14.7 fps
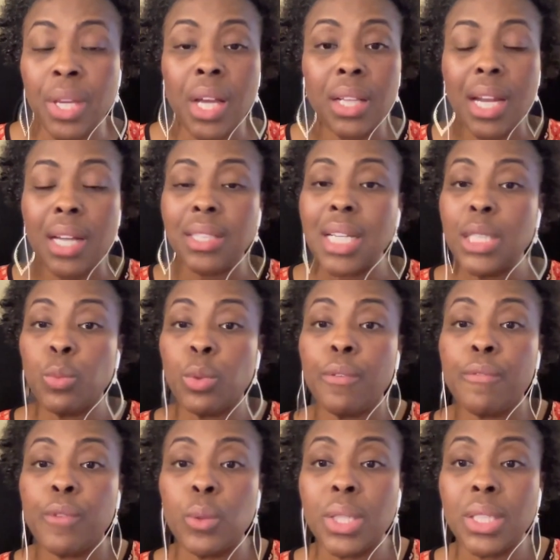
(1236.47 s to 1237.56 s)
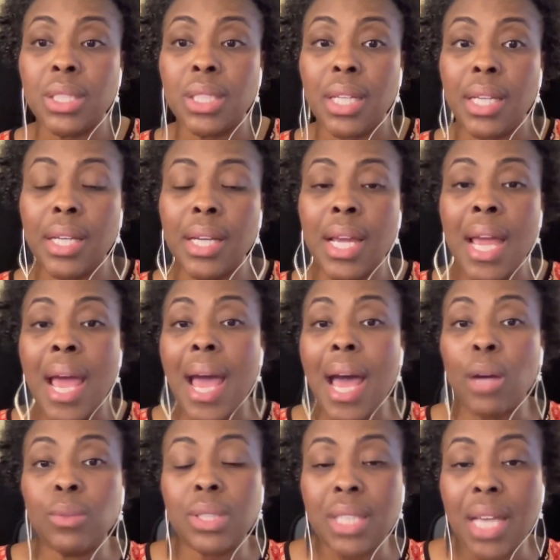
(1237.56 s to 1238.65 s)
A lot of times we're focusing
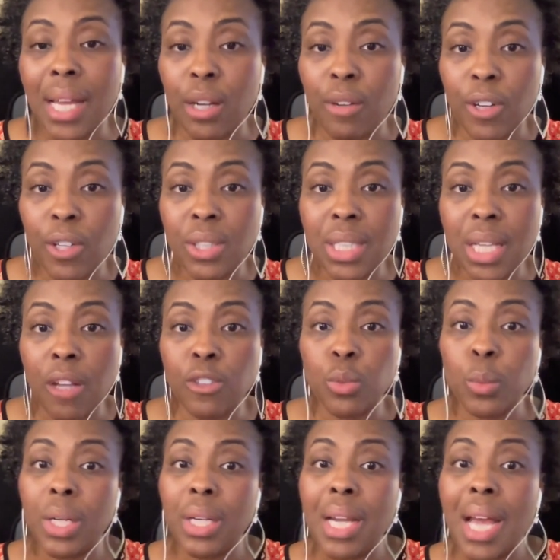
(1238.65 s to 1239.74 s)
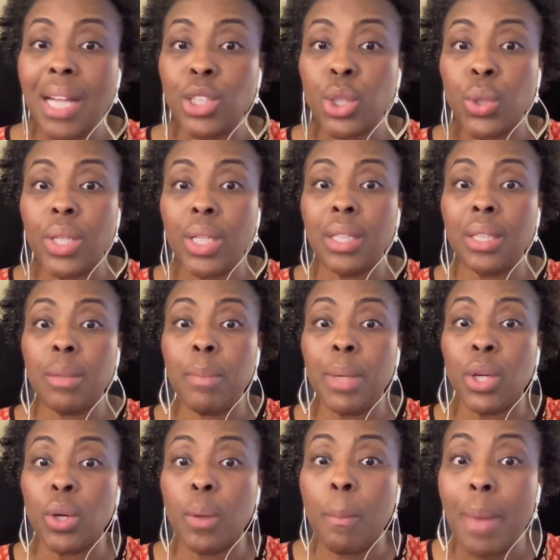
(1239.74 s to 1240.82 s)
outside of ourselves and we're not turning the
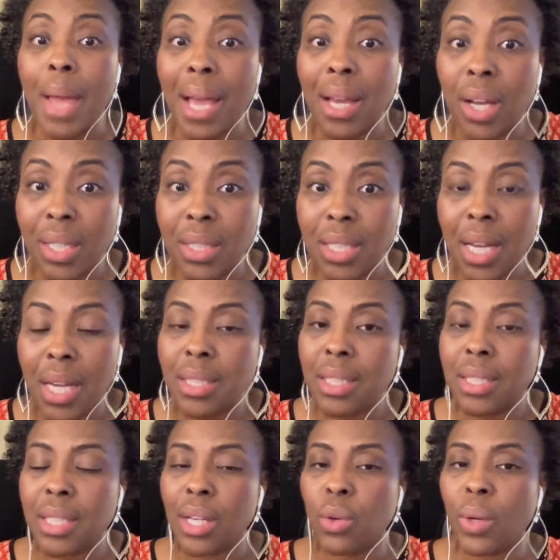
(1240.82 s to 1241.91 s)
mirror back onto us and saying,